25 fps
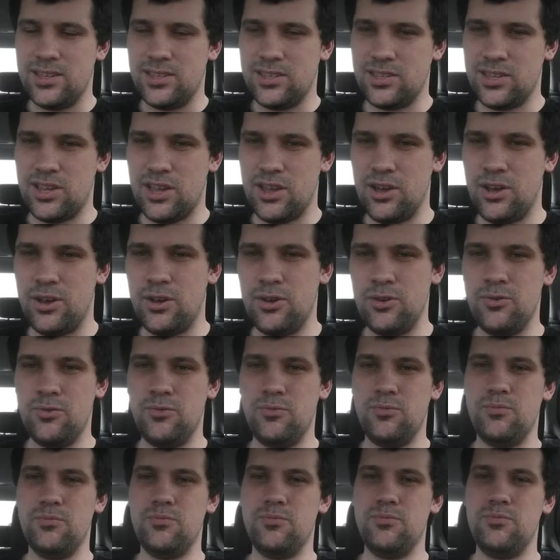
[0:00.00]

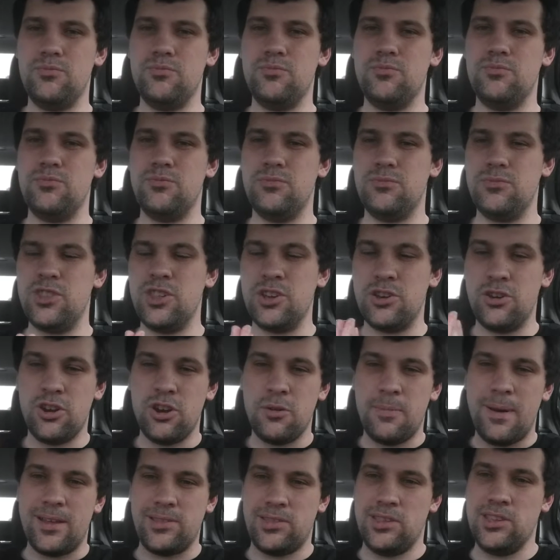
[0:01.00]
So, the good
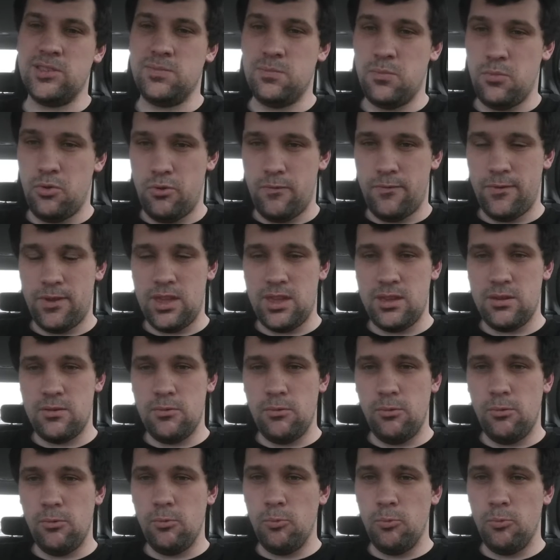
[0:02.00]
about this movie.